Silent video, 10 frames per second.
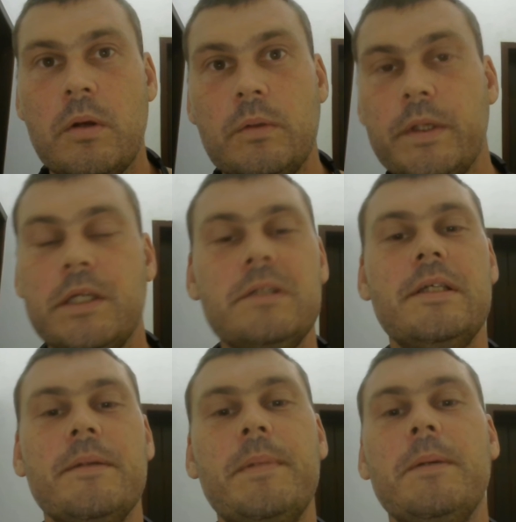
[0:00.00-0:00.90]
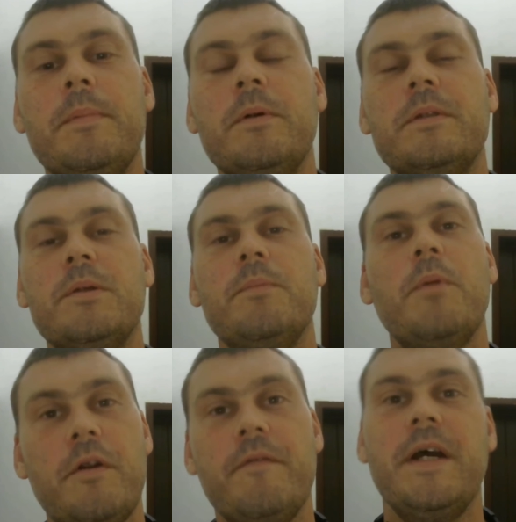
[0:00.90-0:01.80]
We're using people to
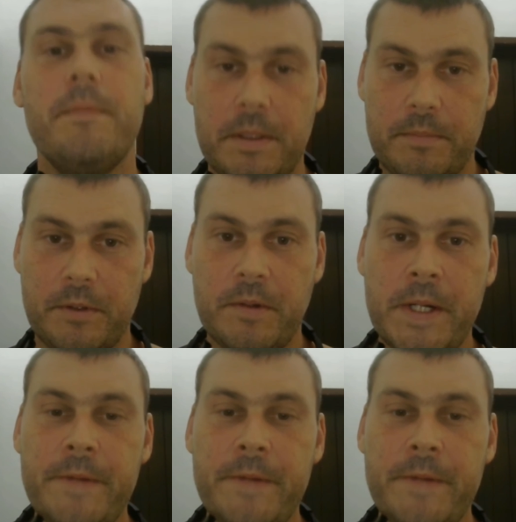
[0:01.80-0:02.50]
motivate people.